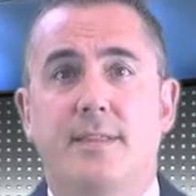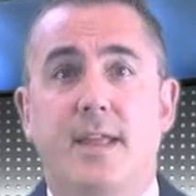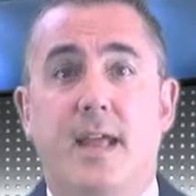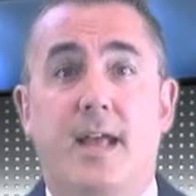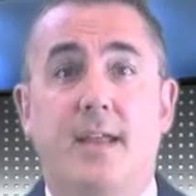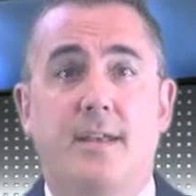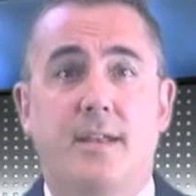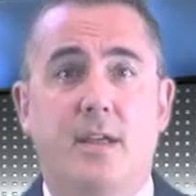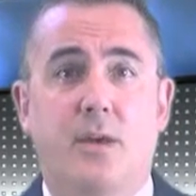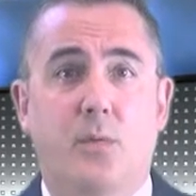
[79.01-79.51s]
the
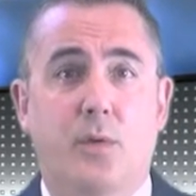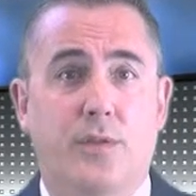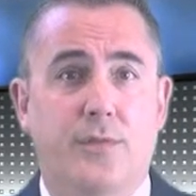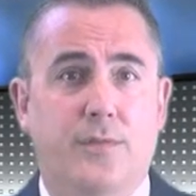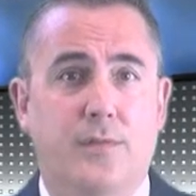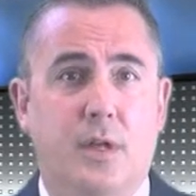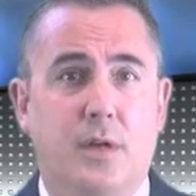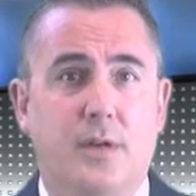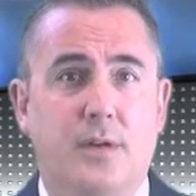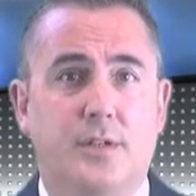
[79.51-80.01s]
idea was
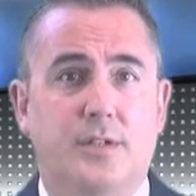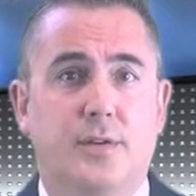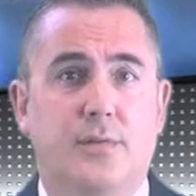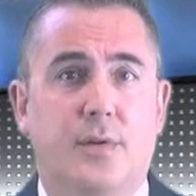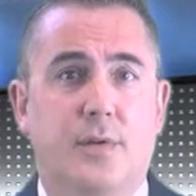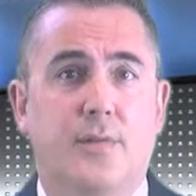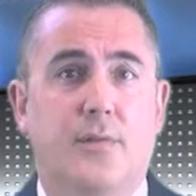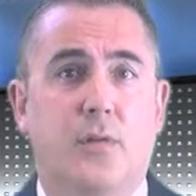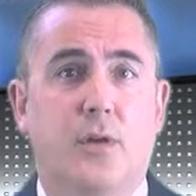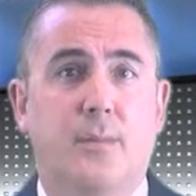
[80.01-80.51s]
floated to
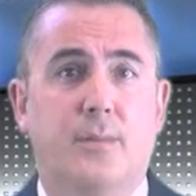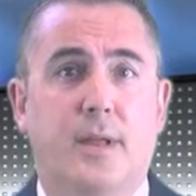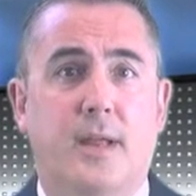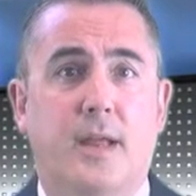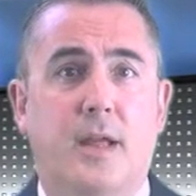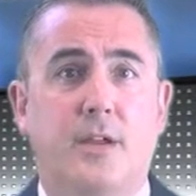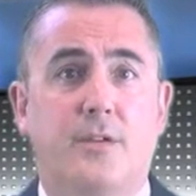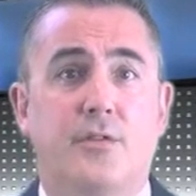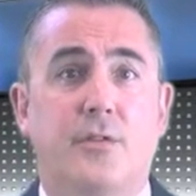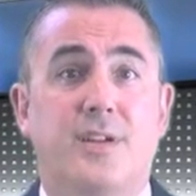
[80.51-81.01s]
reform the
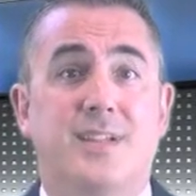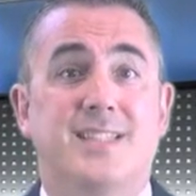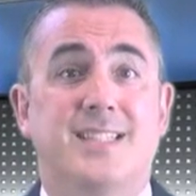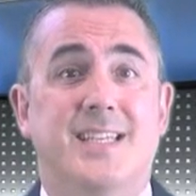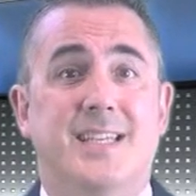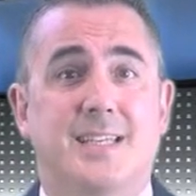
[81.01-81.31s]
country's